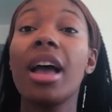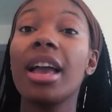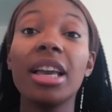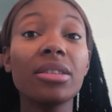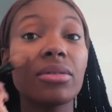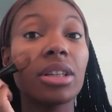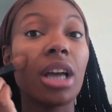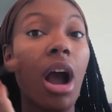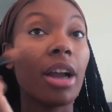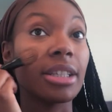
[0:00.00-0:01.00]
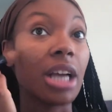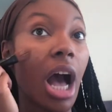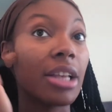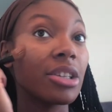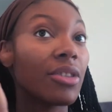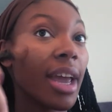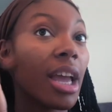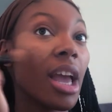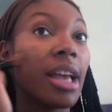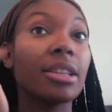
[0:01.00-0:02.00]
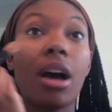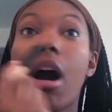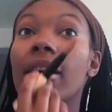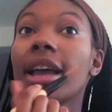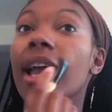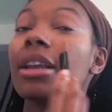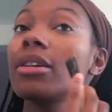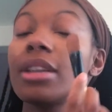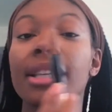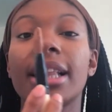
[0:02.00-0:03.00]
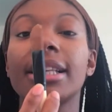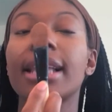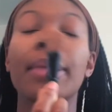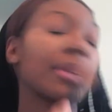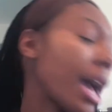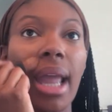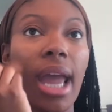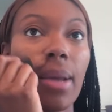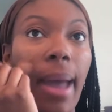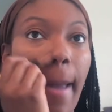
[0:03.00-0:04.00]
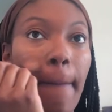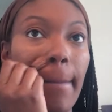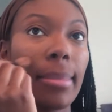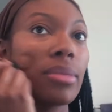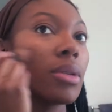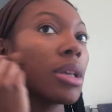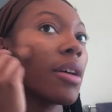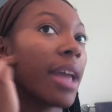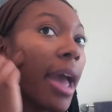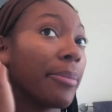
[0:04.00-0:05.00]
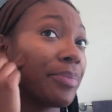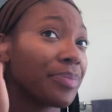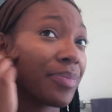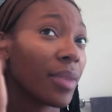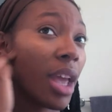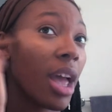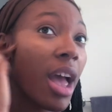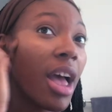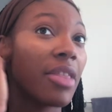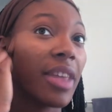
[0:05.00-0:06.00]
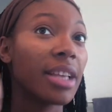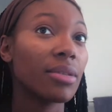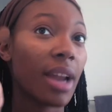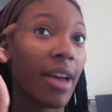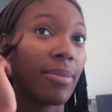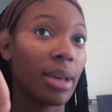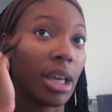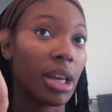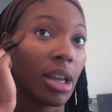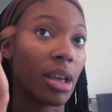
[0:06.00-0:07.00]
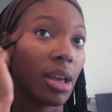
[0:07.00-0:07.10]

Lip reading: It's really hard to concentrate and talk and do this at the same time. Anyway, so yeah, that's what I've been